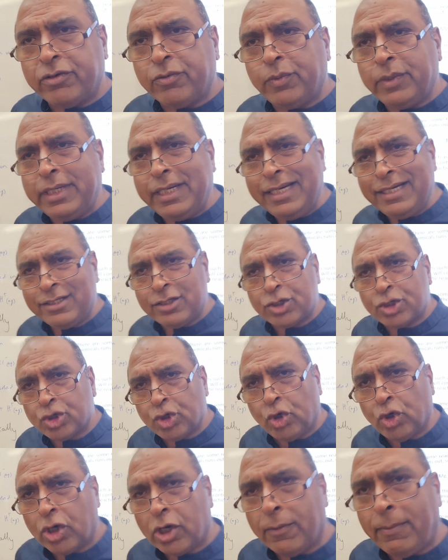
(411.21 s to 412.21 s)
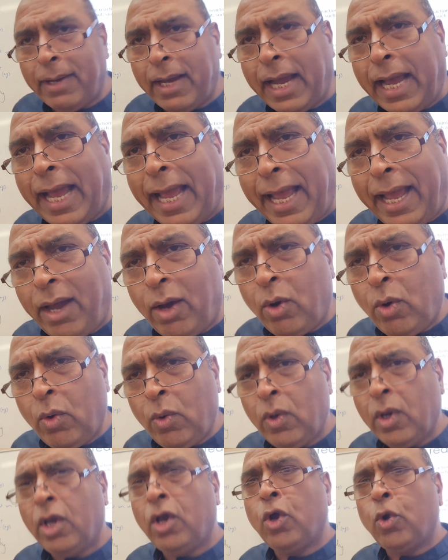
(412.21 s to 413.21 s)
And we need to talk about
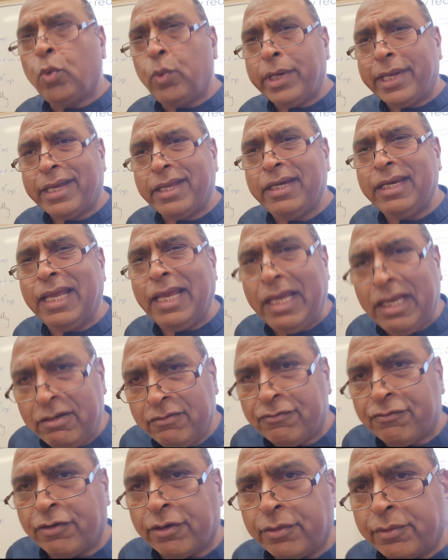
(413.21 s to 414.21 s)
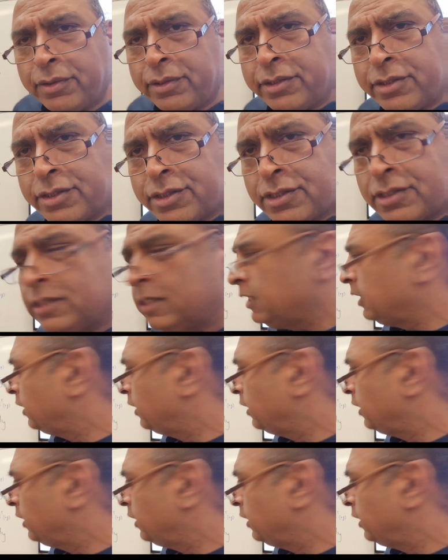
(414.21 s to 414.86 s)
how we can influence